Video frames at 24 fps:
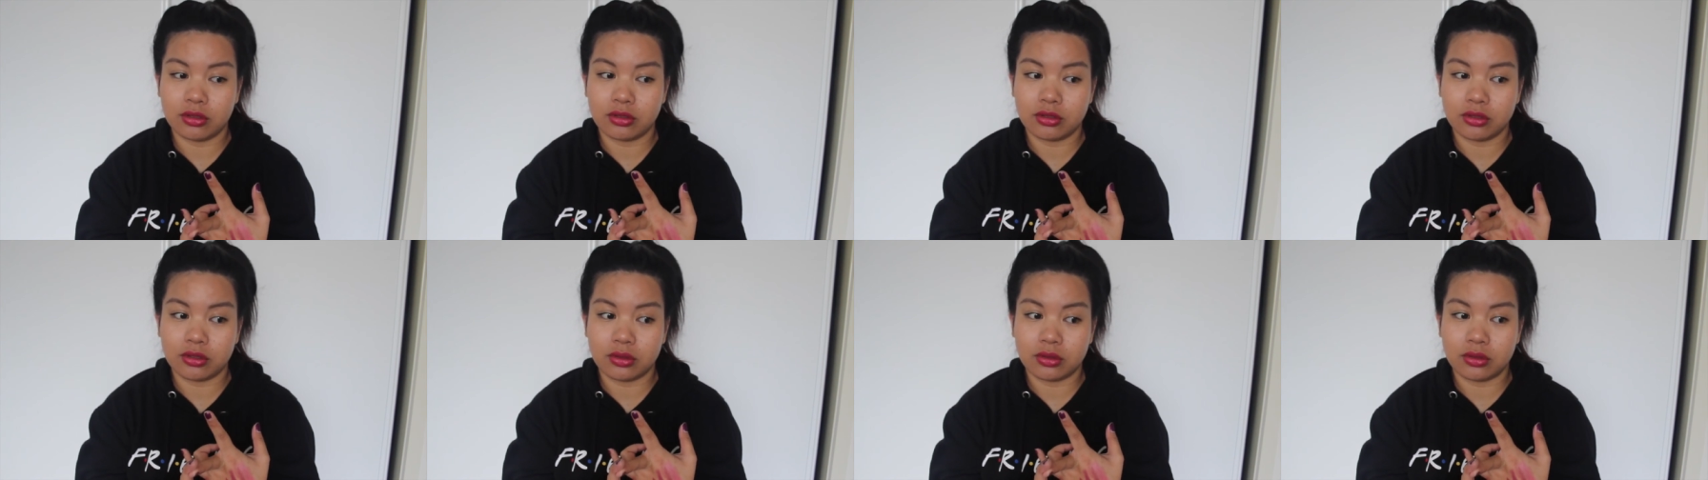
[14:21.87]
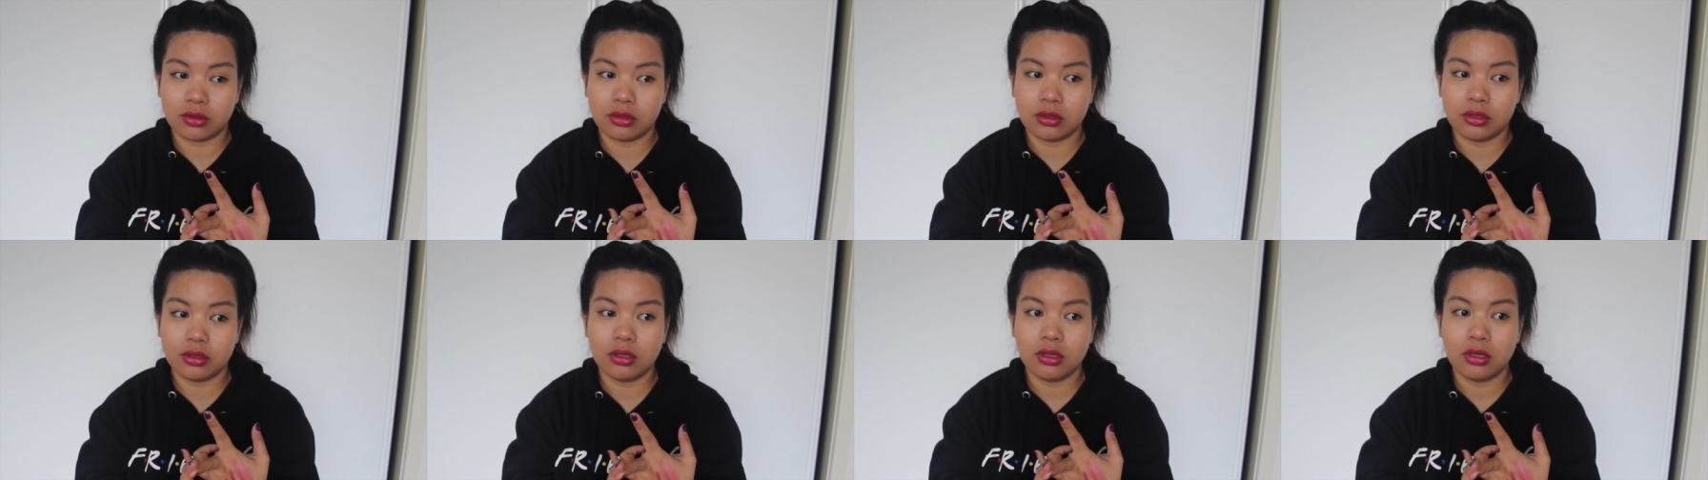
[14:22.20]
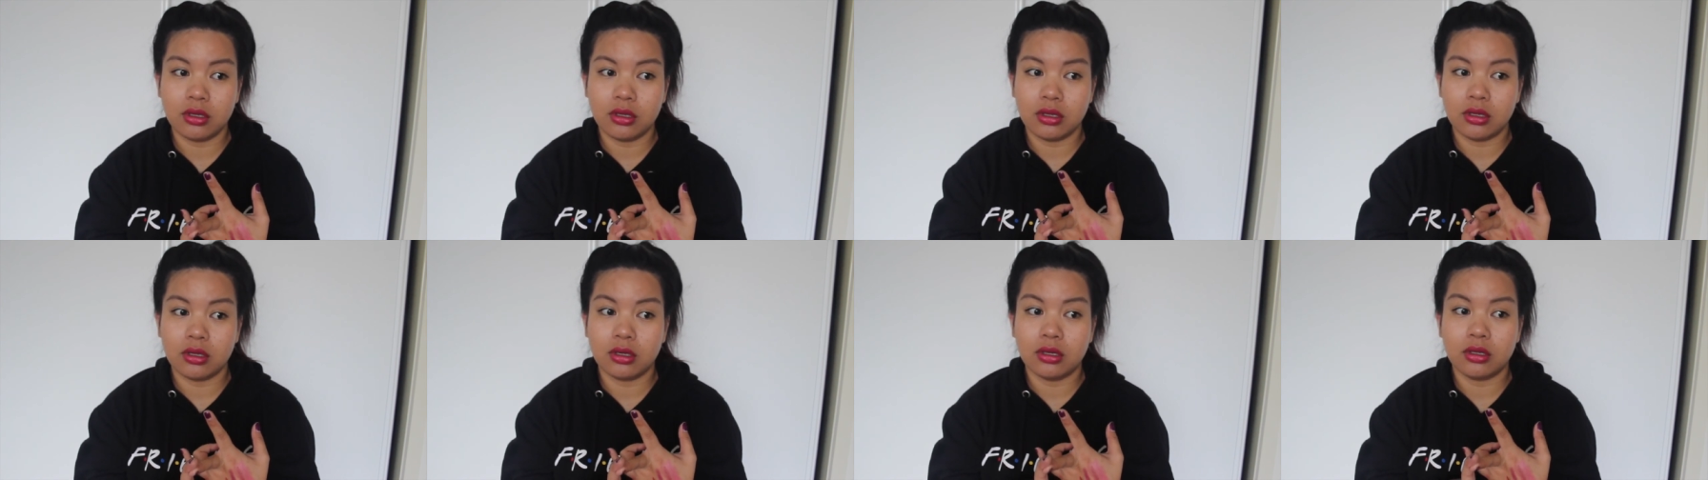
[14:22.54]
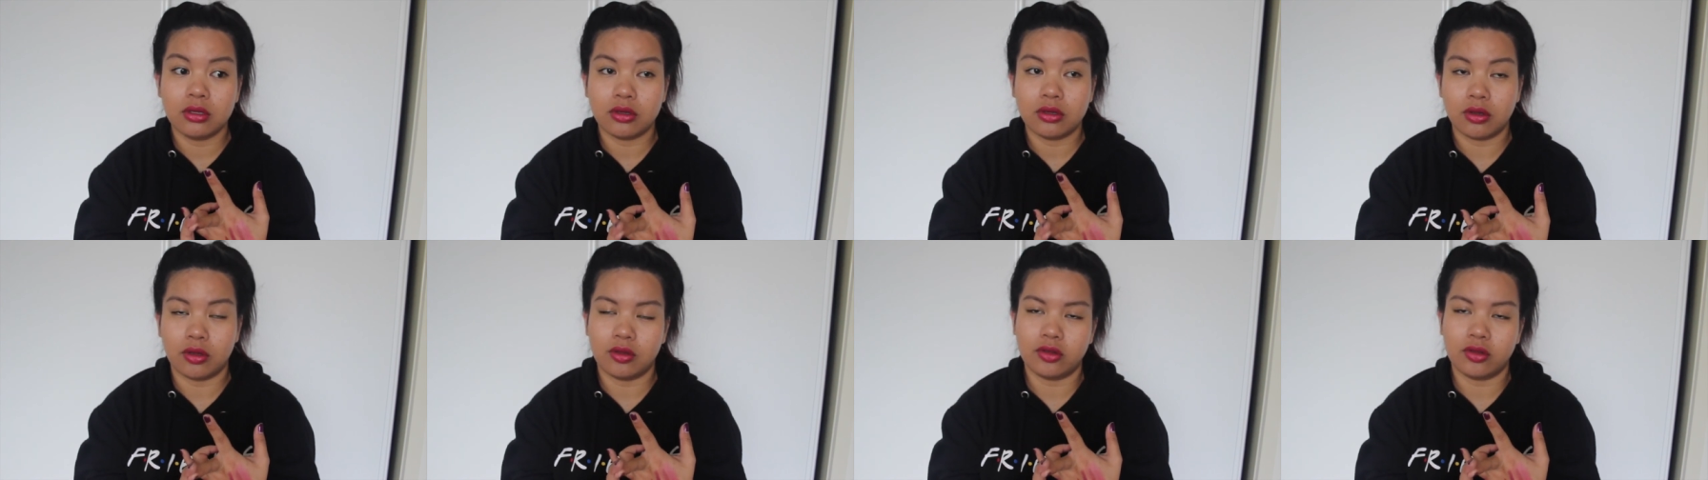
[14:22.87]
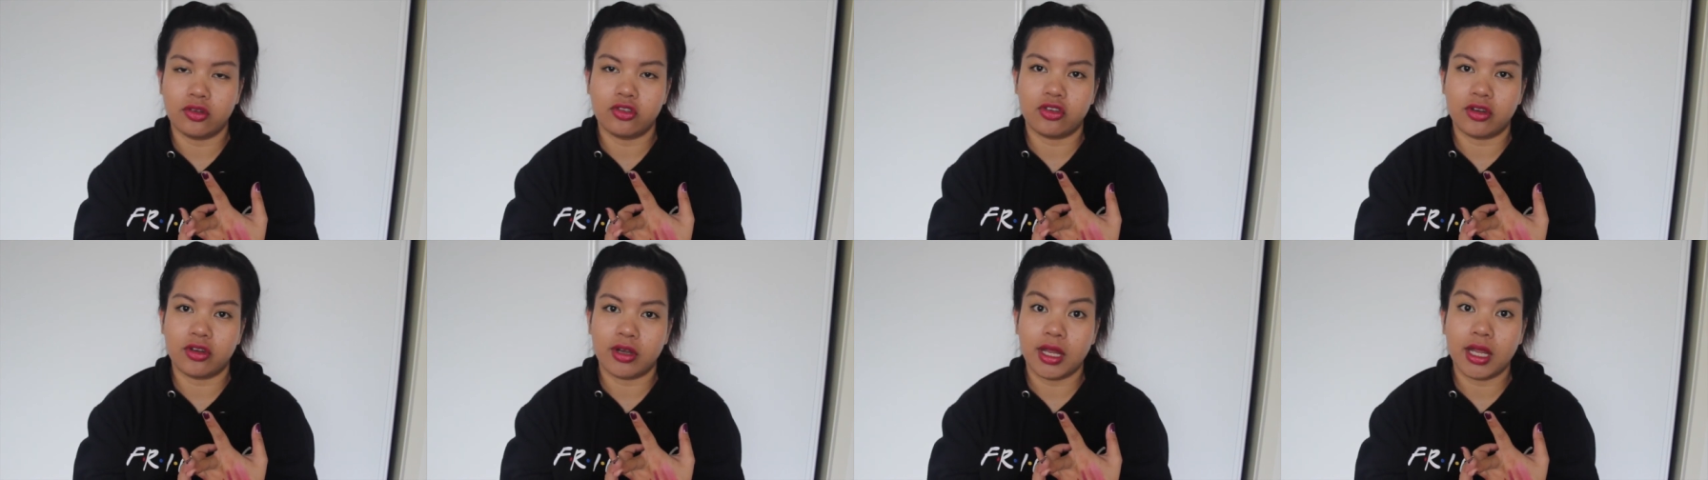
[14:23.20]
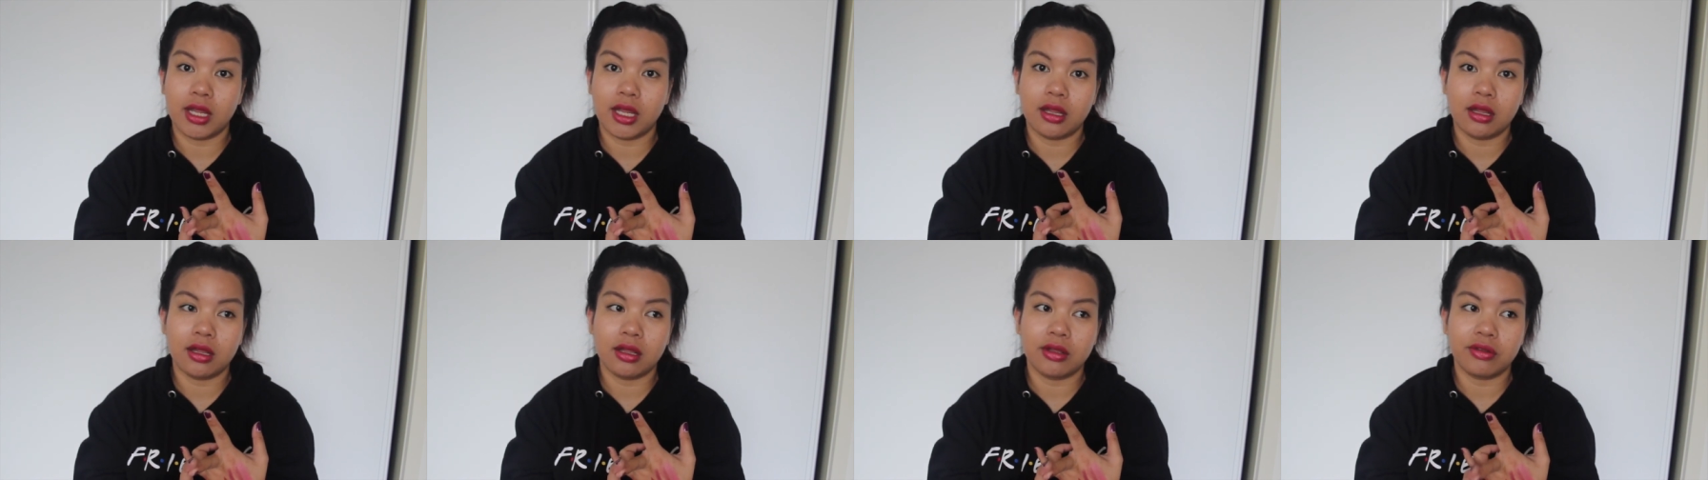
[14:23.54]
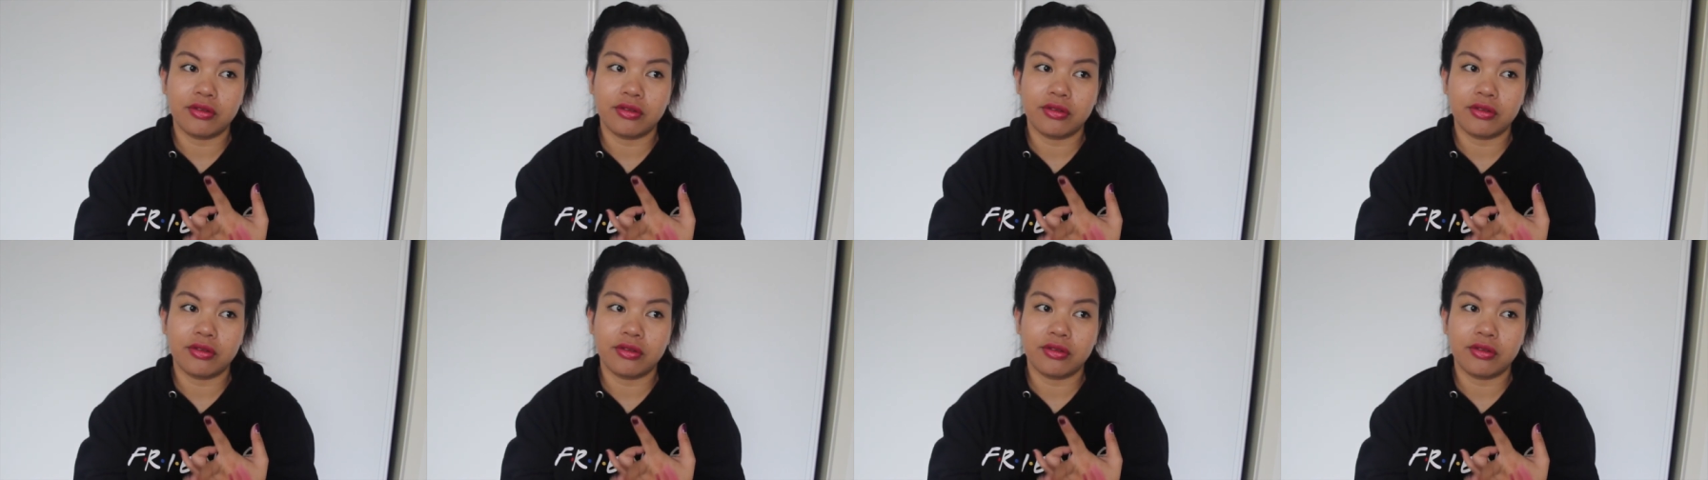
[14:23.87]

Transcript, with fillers: store, Dollar Tree.